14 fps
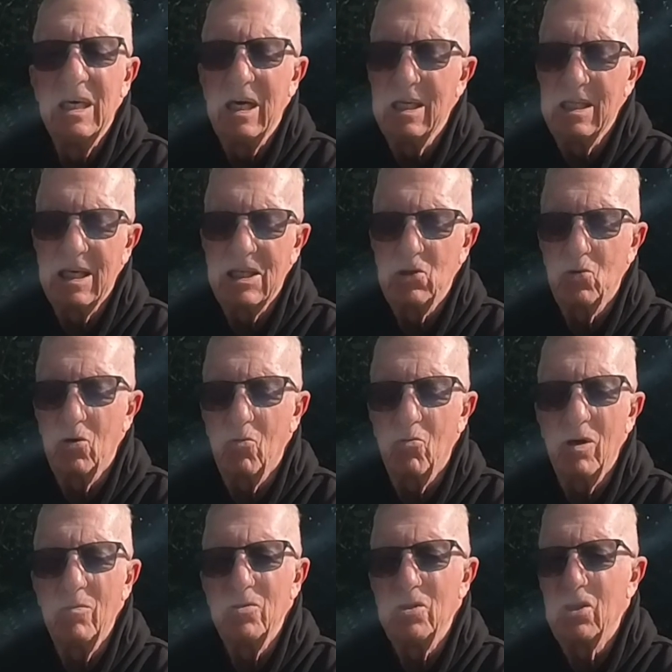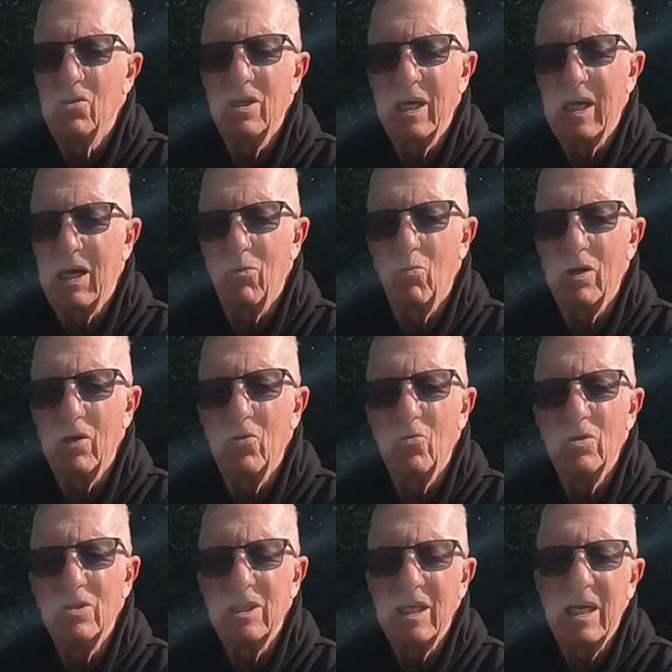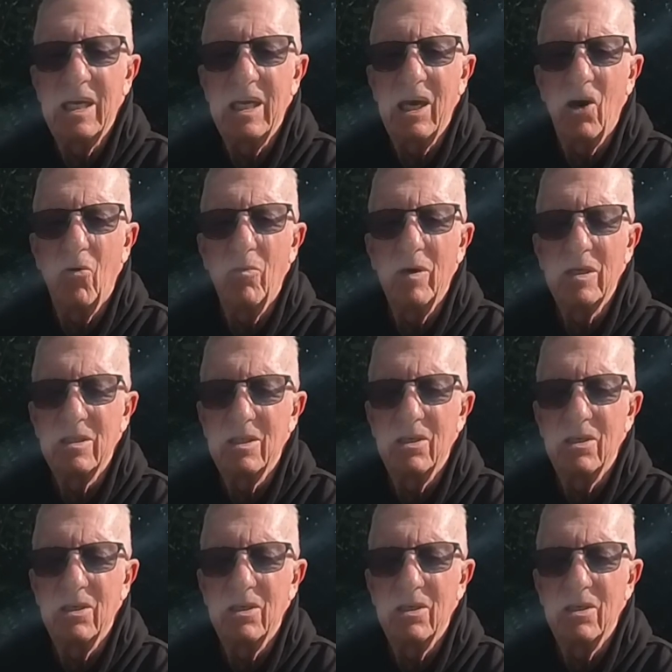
and that sort of rims, you're going to get wind noise in any helmet.